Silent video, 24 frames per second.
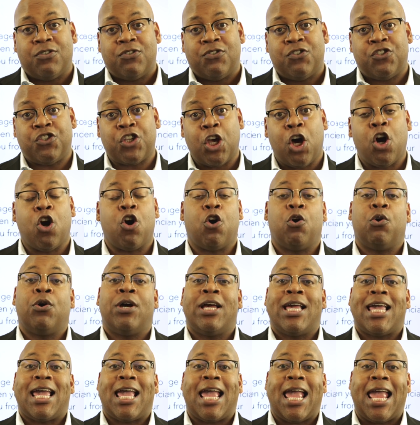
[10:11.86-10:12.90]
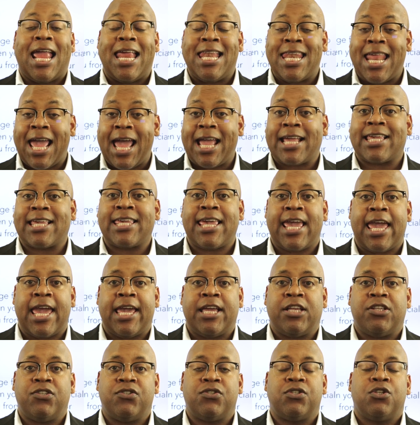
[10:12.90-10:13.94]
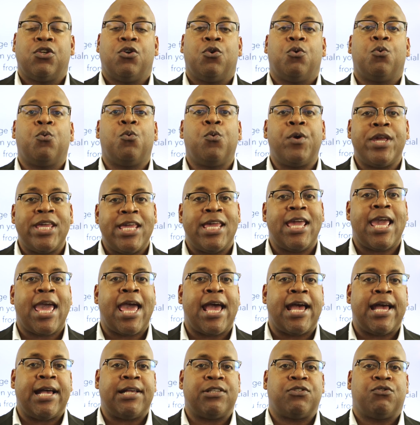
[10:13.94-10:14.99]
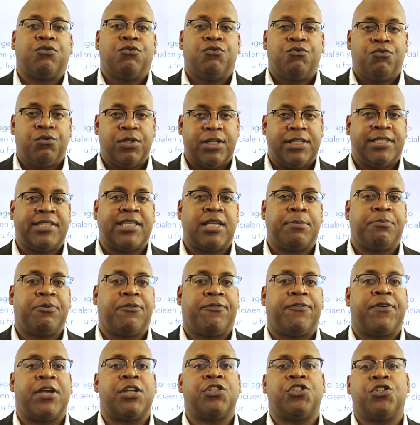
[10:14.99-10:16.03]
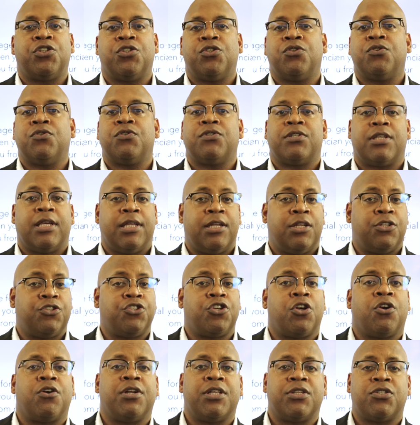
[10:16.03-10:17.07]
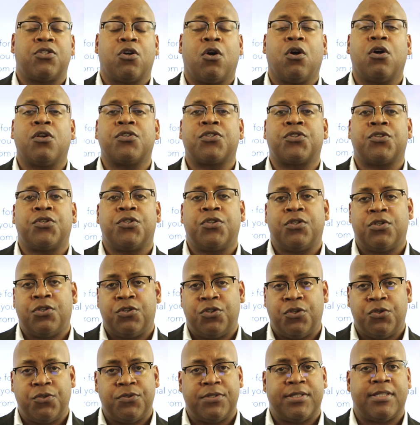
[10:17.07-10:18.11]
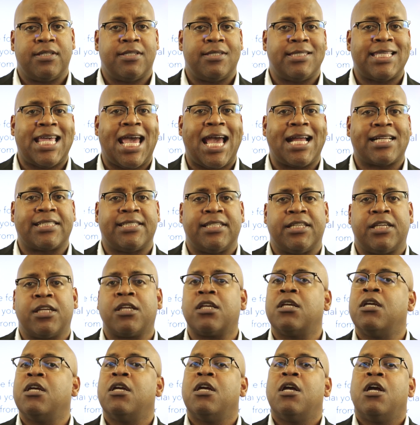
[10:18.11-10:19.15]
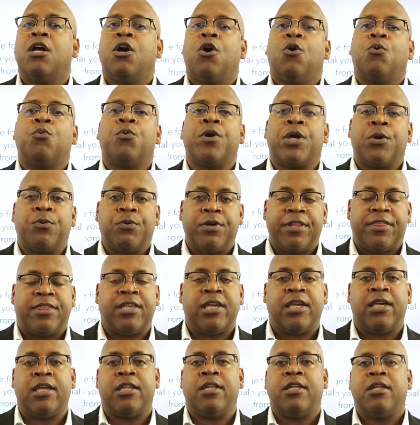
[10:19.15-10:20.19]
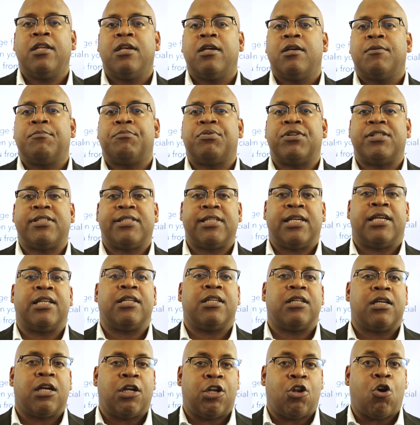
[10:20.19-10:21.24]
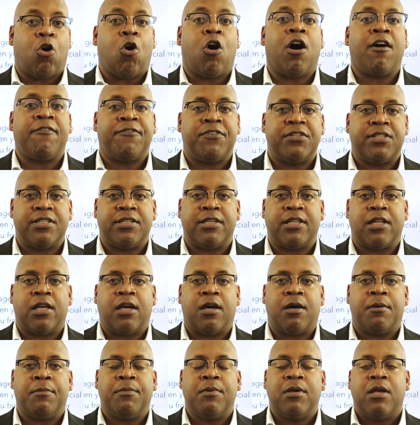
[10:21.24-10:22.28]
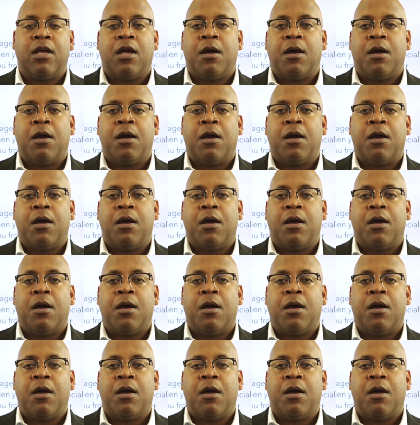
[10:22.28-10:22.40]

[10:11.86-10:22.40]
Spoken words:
So in that case, we as real estate professionals and attorneys also use this tactic. We would then present an offer to them,